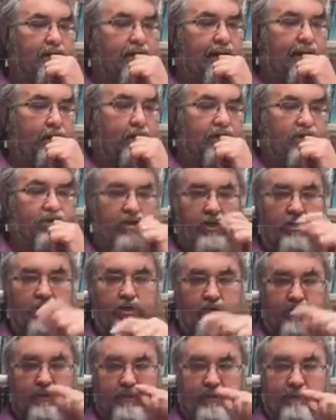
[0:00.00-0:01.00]
which
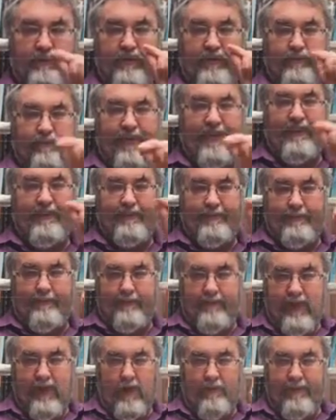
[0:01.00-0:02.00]
touches on some of the big
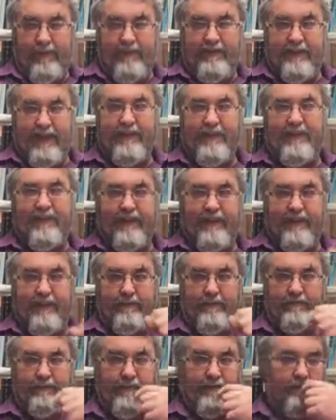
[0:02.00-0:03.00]
topics and
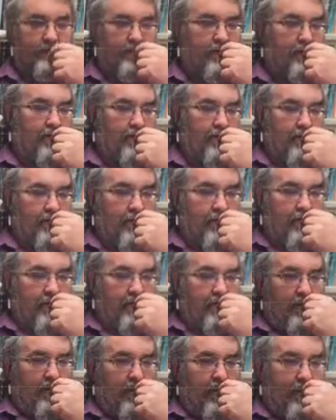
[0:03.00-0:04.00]
themes,
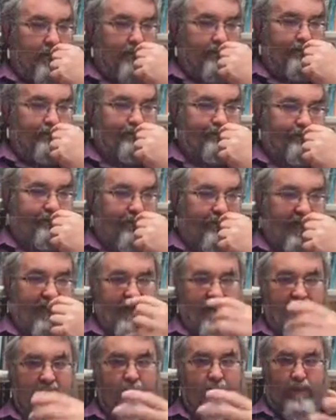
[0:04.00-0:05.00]
the
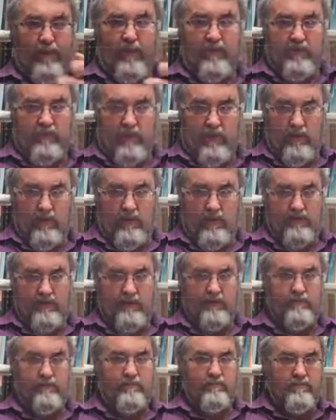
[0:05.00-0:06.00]
key
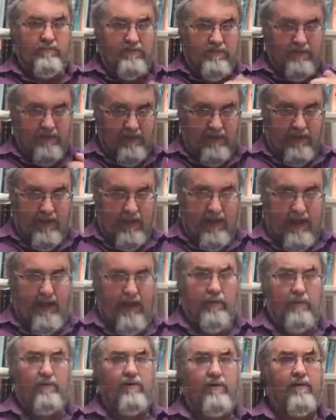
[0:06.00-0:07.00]
buzzwords. learning
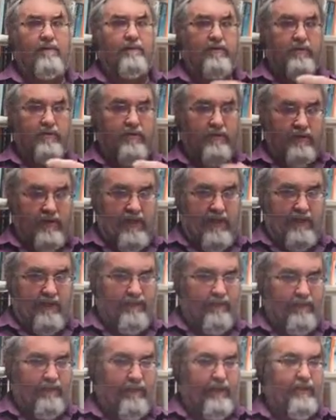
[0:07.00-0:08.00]
outcomes,
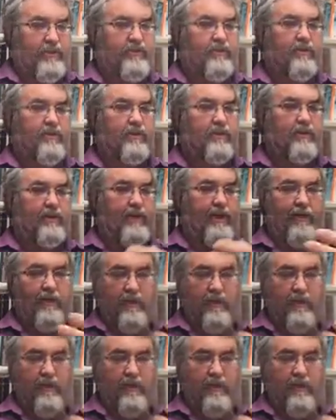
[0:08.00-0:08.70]
transformational learning,